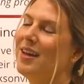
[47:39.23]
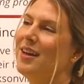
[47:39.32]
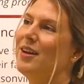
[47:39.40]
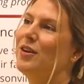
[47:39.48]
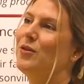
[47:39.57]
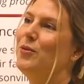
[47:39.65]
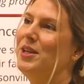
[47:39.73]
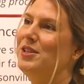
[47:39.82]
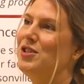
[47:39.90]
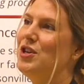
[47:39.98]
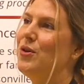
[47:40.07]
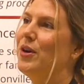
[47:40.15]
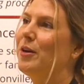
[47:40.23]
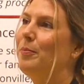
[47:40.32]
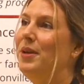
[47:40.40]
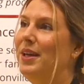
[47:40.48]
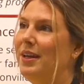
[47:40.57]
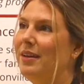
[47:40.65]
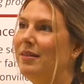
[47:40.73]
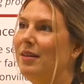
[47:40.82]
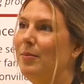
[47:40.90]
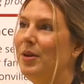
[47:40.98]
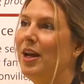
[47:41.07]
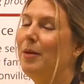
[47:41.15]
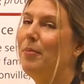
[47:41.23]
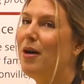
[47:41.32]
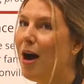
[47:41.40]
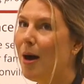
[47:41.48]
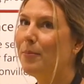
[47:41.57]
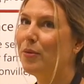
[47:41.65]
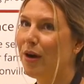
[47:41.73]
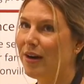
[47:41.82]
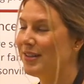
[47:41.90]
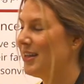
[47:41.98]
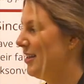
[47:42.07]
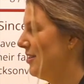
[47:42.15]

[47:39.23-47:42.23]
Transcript: Queens, New York, pink lemonade pop rocks ice cream.